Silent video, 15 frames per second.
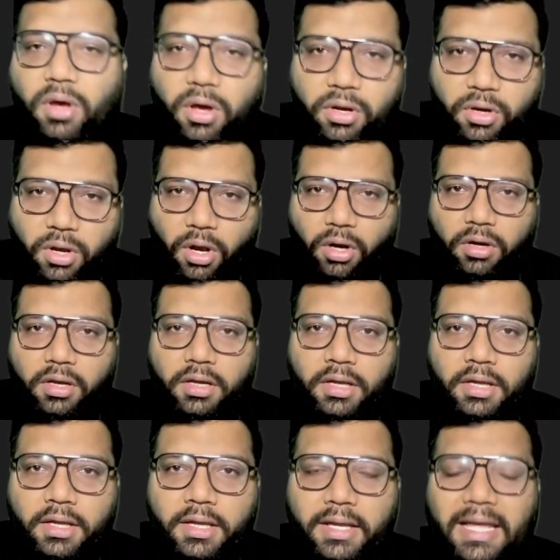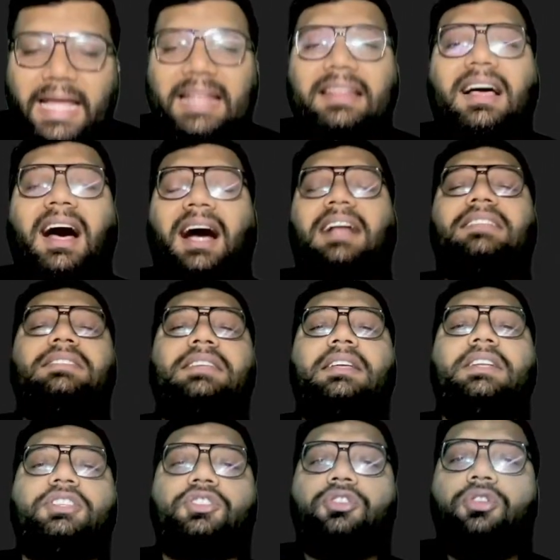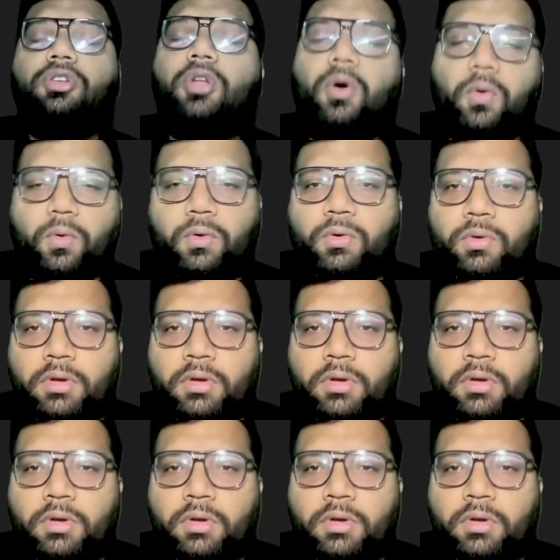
or not. And the answer is no.